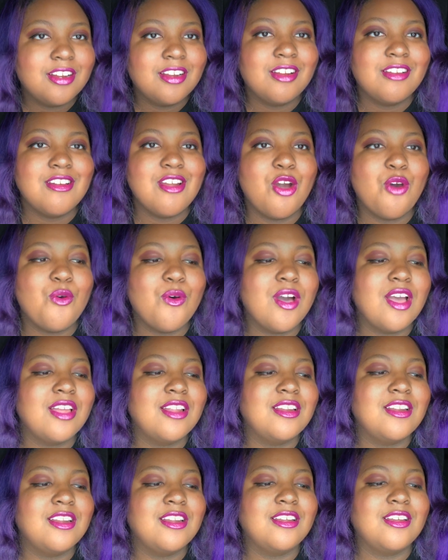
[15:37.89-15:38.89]
No
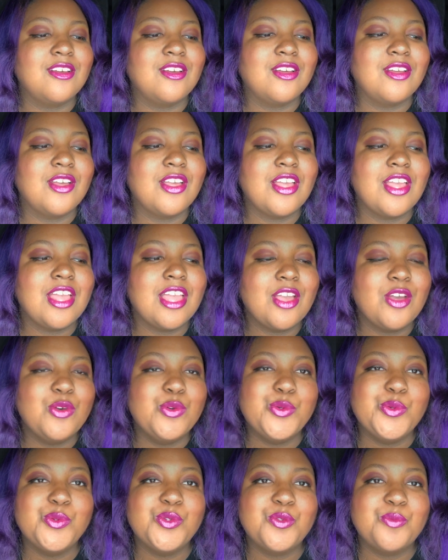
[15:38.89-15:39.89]
one
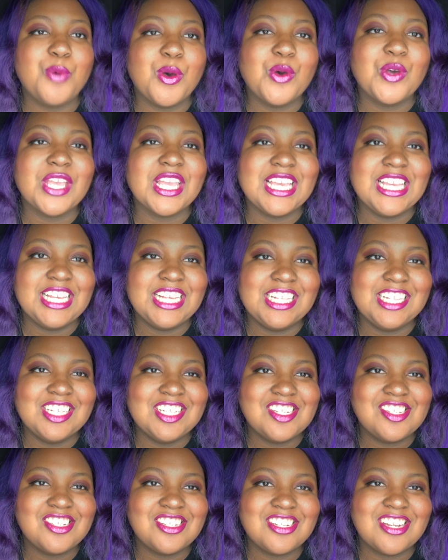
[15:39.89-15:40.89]
who spoke
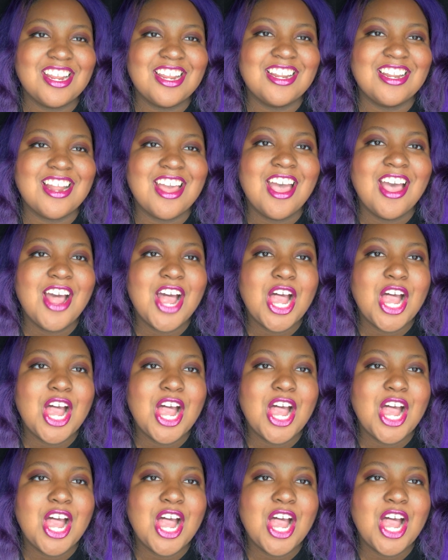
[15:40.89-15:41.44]
English and